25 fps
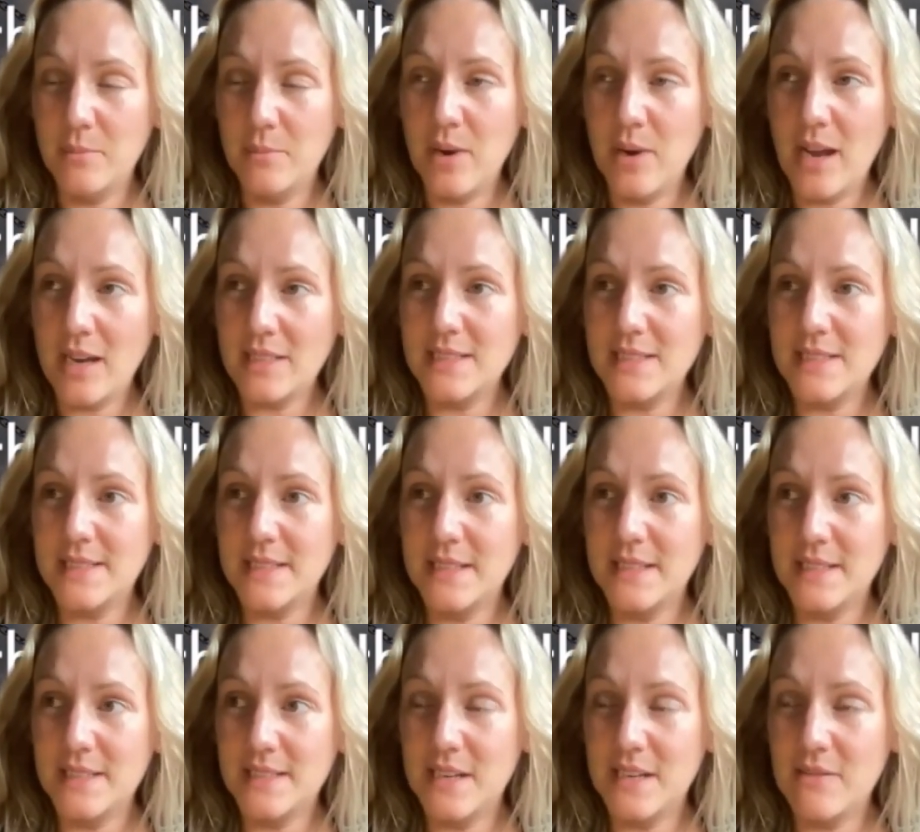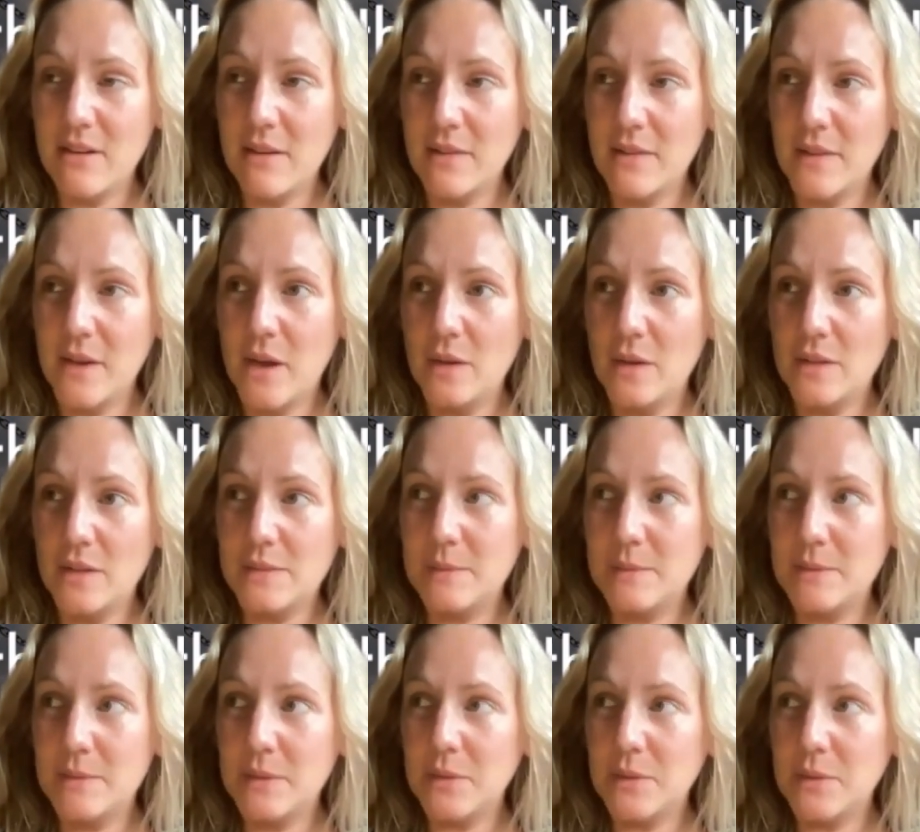practices and around the
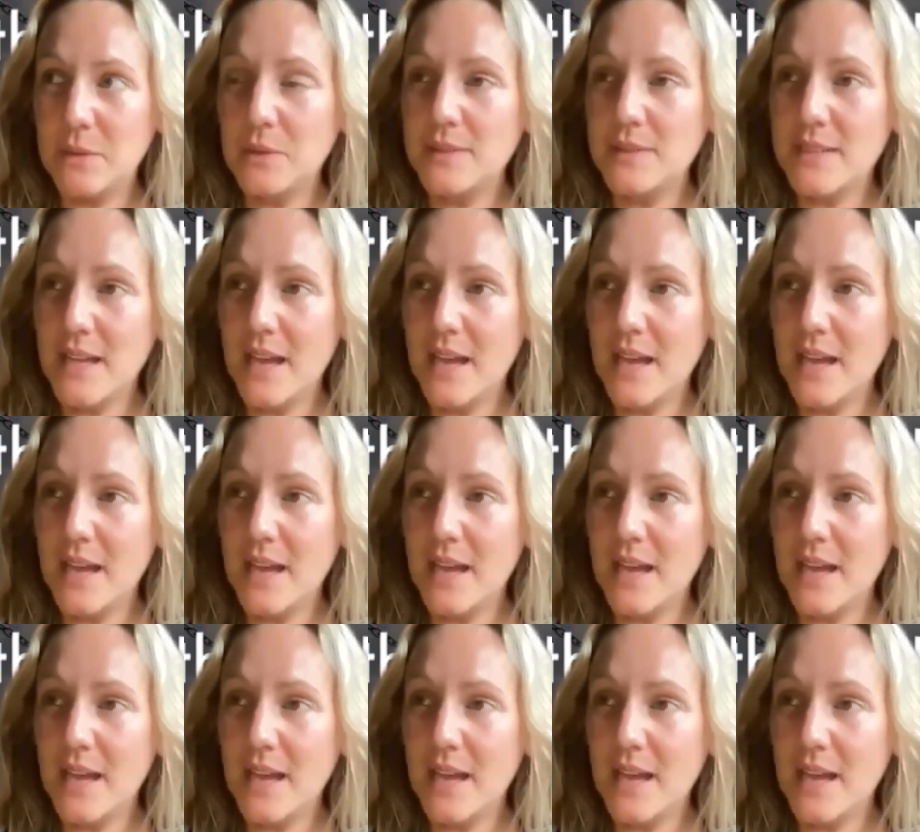hospitals,